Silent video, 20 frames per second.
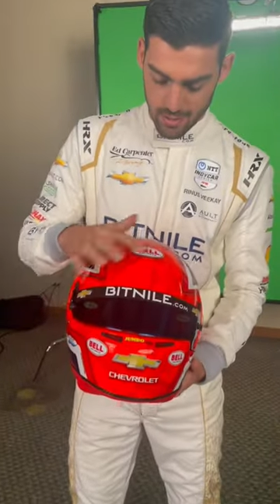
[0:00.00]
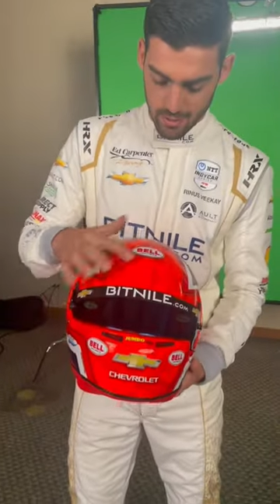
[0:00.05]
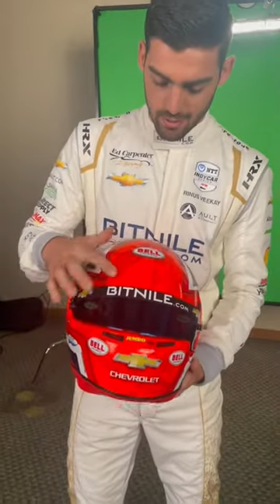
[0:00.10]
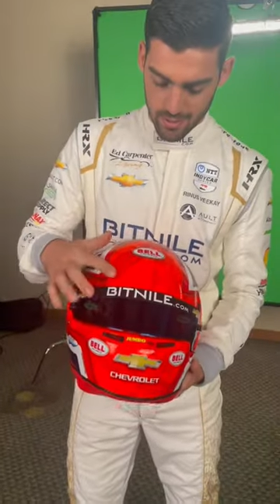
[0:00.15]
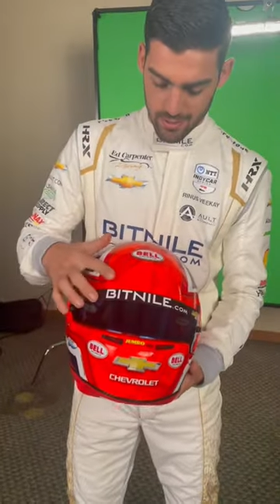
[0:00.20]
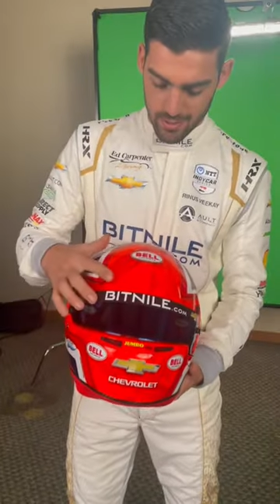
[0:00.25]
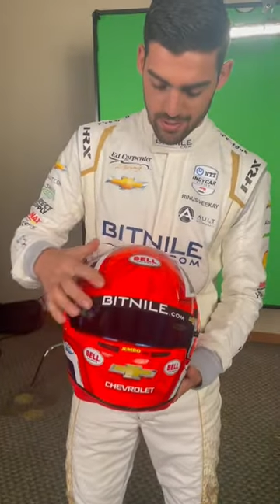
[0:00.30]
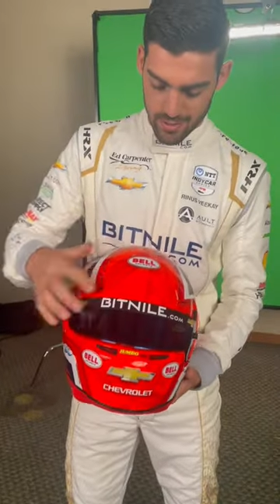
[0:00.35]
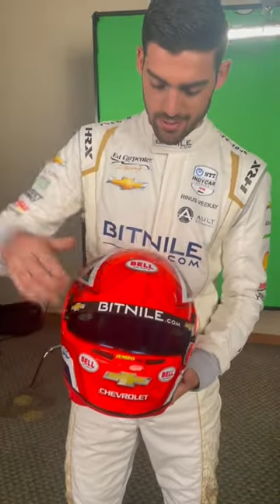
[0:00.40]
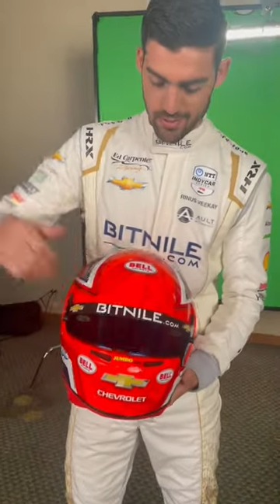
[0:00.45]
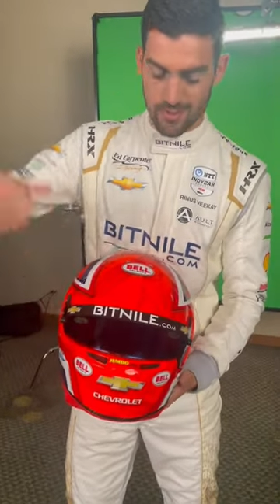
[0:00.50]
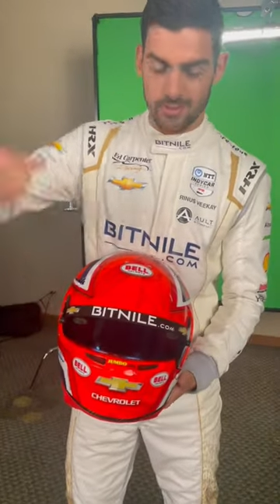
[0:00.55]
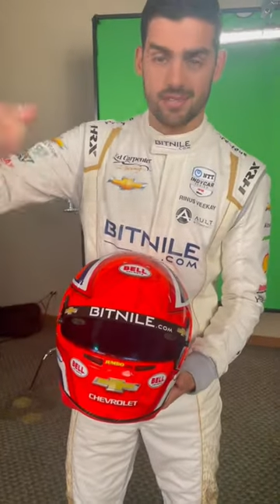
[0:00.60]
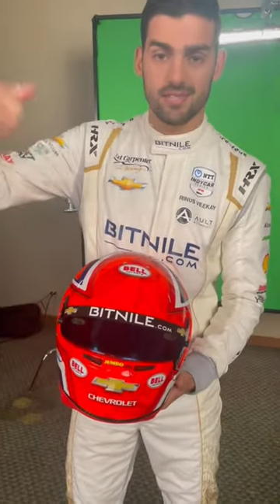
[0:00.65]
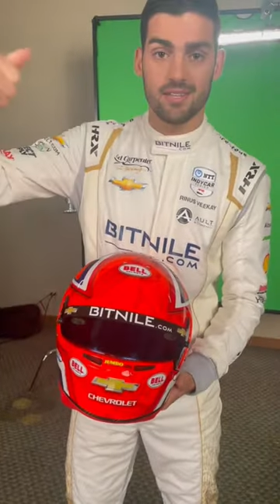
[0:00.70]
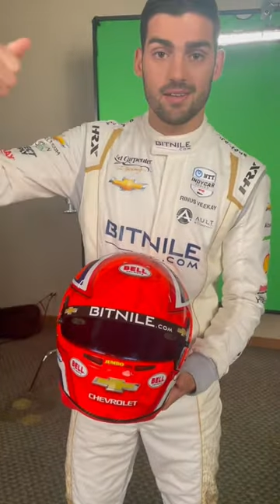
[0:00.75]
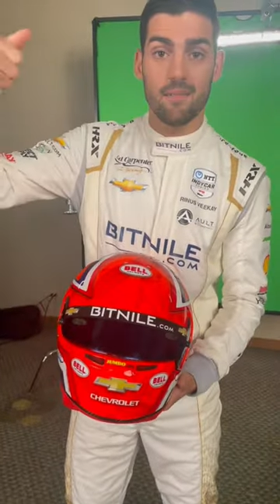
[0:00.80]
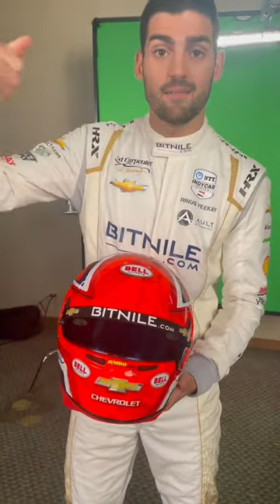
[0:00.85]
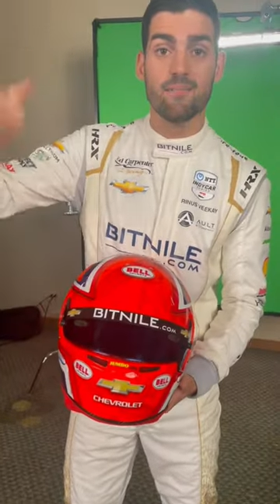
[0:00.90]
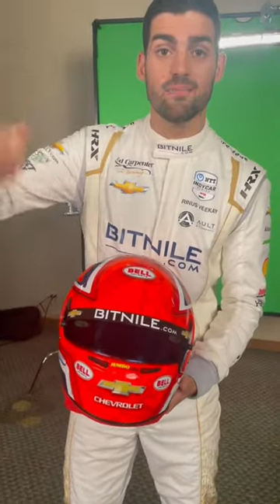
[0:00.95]
we
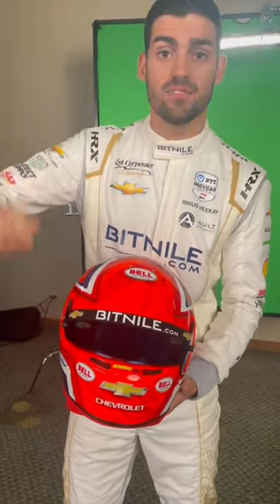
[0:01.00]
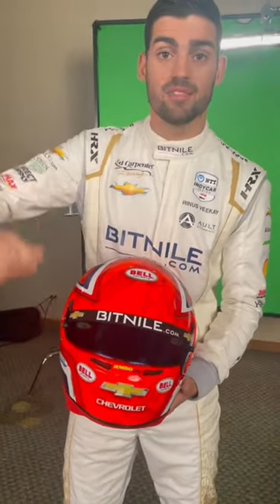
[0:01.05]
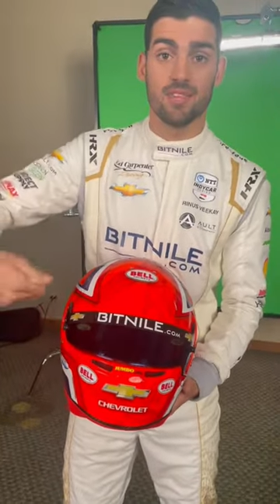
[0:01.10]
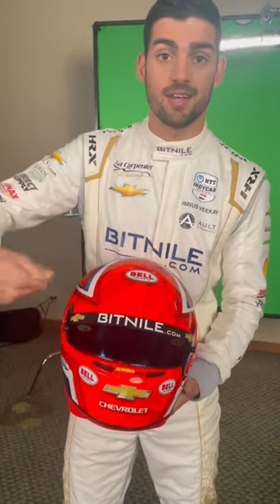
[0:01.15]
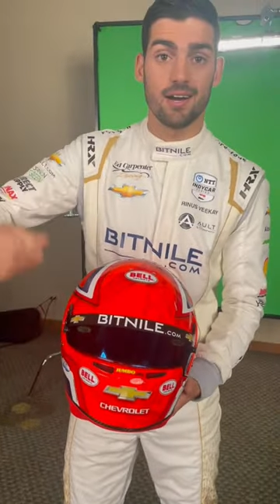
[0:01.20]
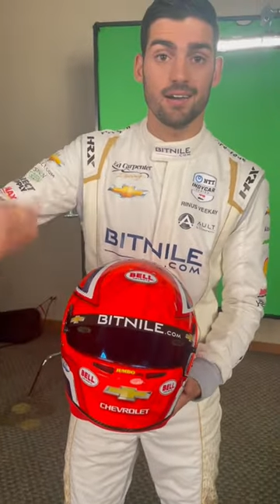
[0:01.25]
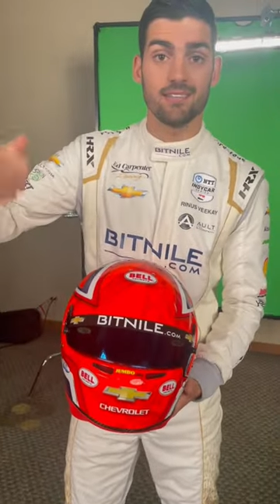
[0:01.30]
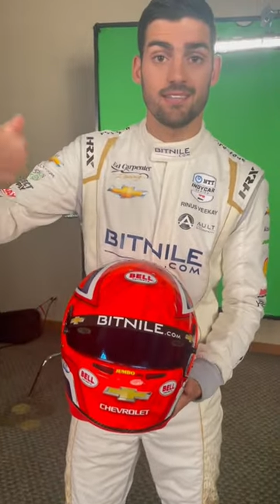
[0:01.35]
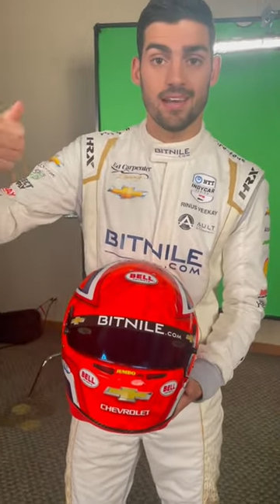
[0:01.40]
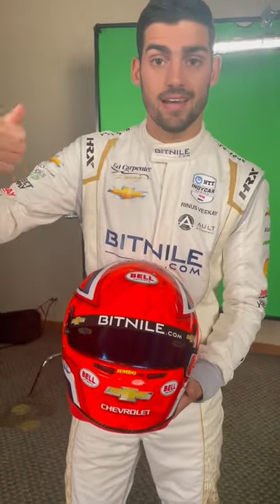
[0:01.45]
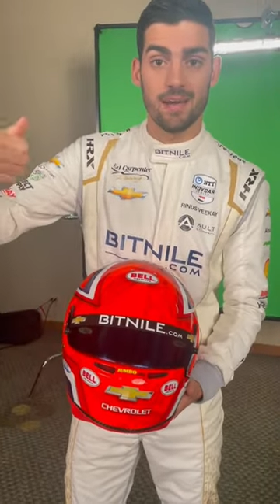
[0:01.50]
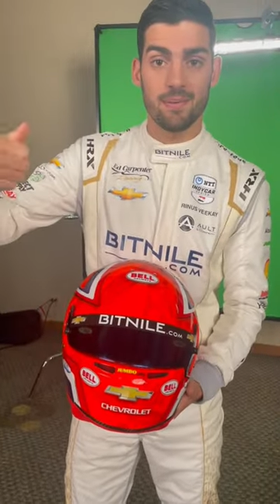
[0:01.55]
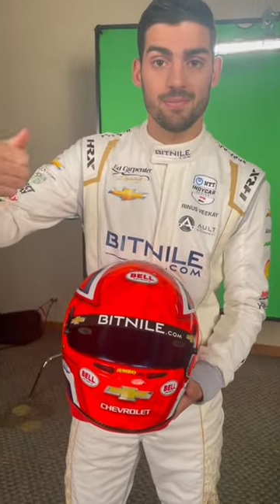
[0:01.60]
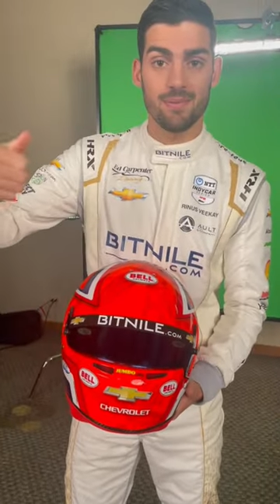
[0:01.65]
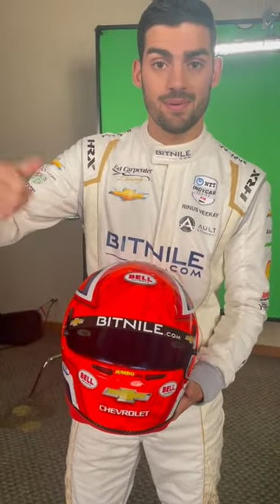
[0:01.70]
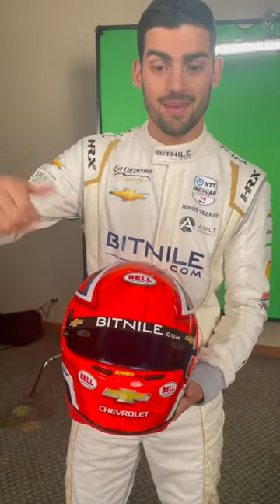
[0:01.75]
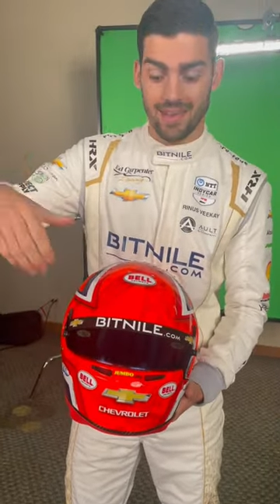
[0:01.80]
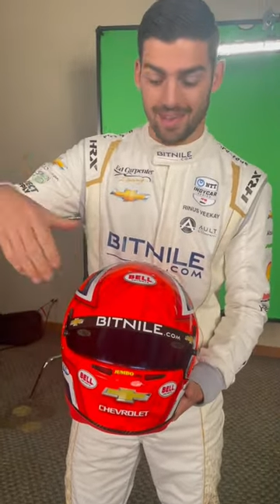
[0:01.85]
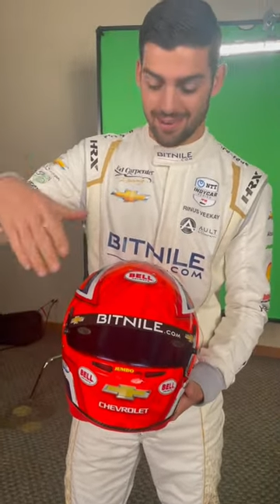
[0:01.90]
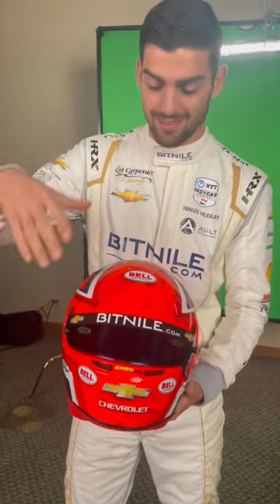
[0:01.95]
used duct tape
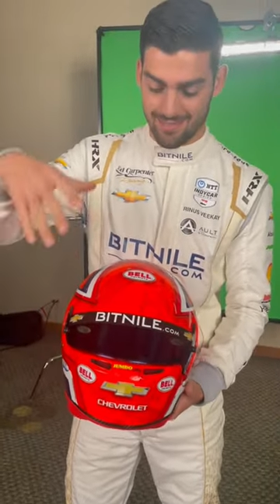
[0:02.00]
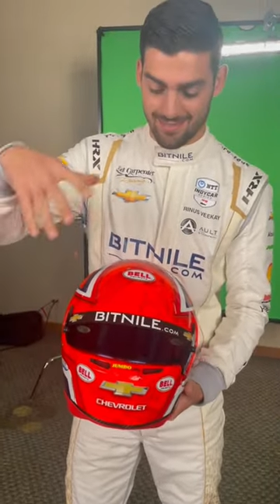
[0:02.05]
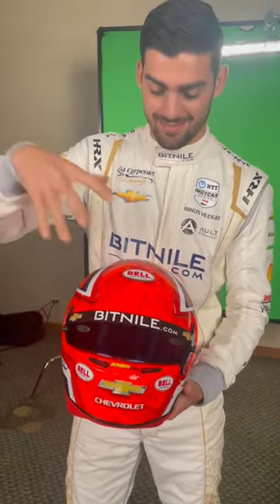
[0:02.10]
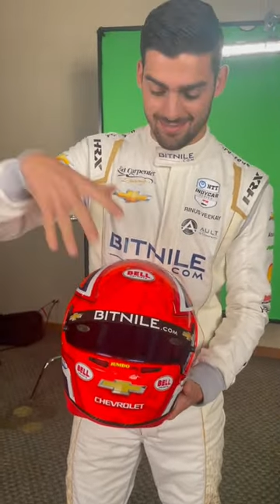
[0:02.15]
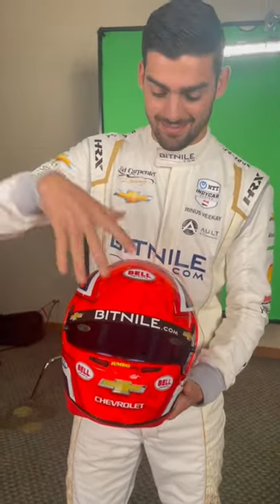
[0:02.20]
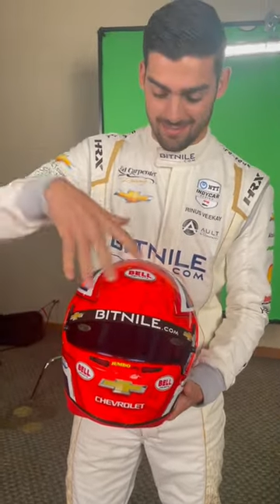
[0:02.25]
and